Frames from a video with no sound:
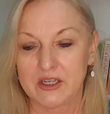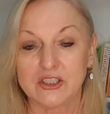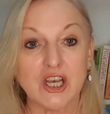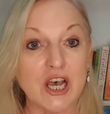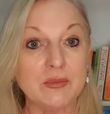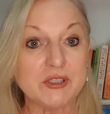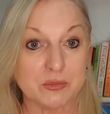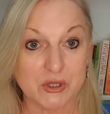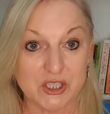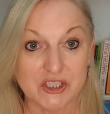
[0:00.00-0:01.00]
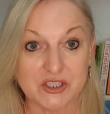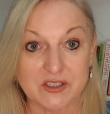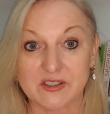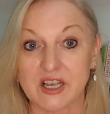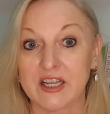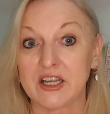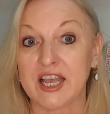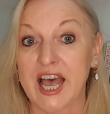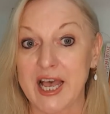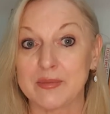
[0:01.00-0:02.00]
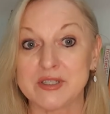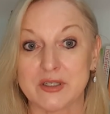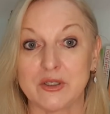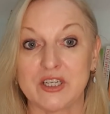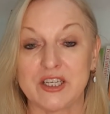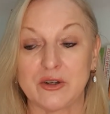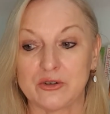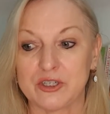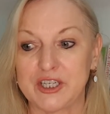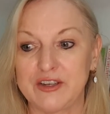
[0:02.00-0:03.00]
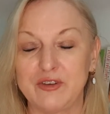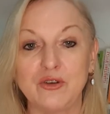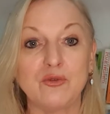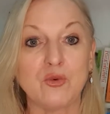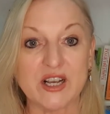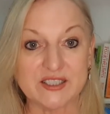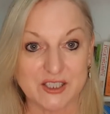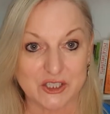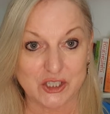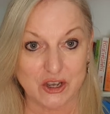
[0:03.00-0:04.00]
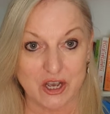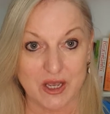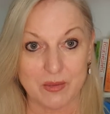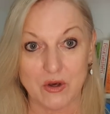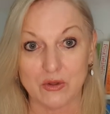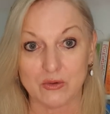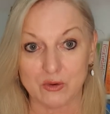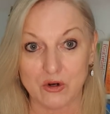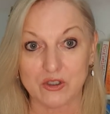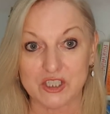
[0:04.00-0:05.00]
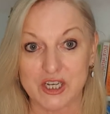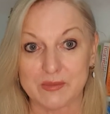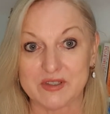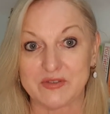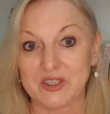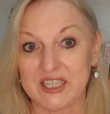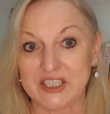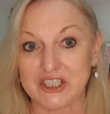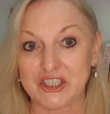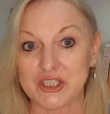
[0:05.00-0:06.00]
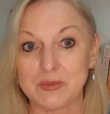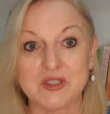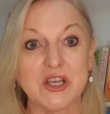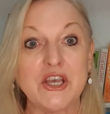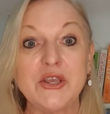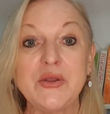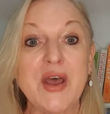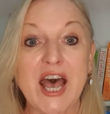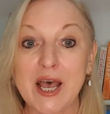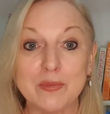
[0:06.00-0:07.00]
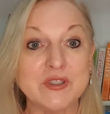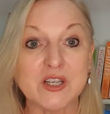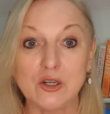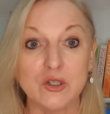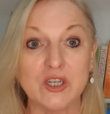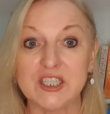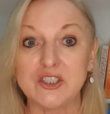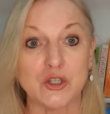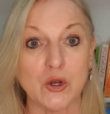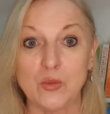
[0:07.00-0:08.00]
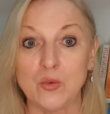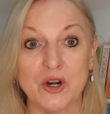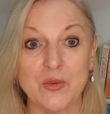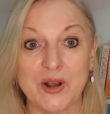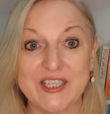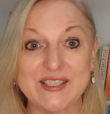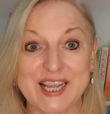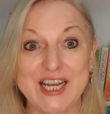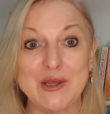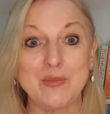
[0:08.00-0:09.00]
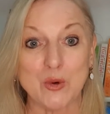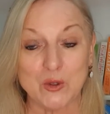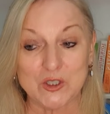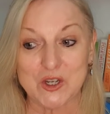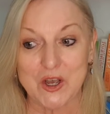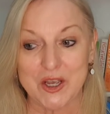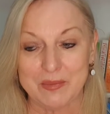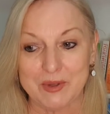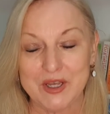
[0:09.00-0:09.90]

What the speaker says: Time is precious, and I absolutely agree. If you've wasted time on the wrong types of relationships, you absolutely don't want to waste any more time.